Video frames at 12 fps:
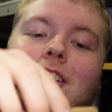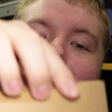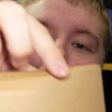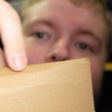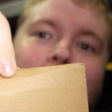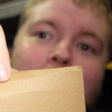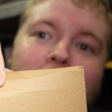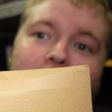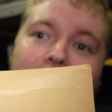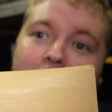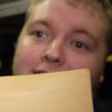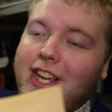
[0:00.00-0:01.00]
crushed
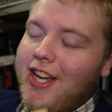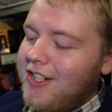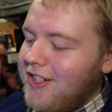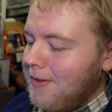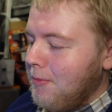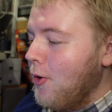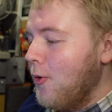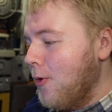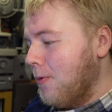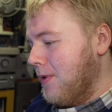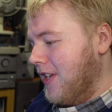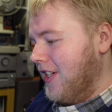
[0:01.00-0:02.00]
at the end. I'm
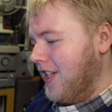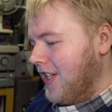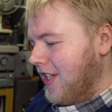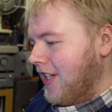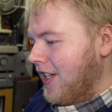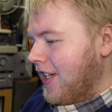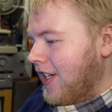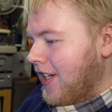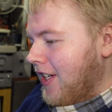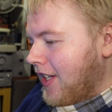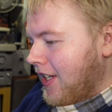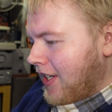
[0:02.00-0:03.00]
hoping
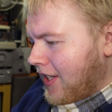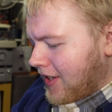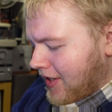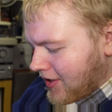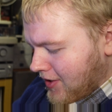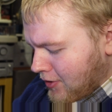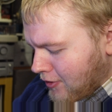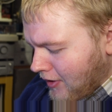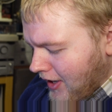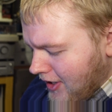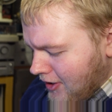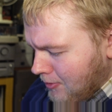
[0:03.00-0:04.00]
this is
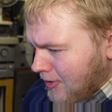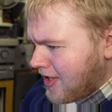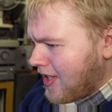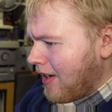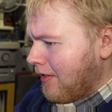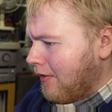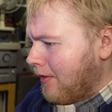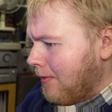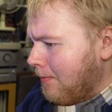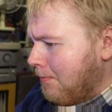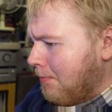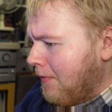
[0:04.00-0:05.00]
alright, because it was sent
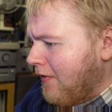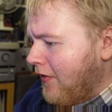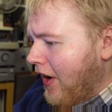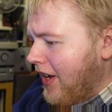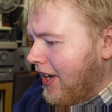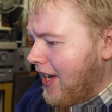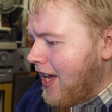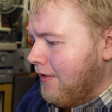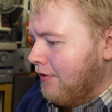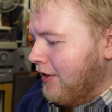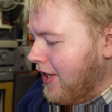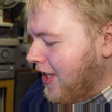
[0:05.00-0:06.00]
via
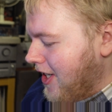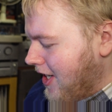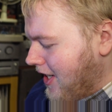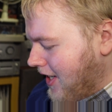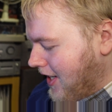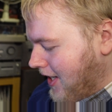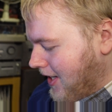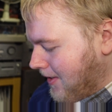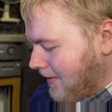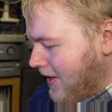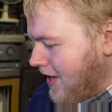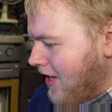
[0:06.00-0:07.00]
every. Well,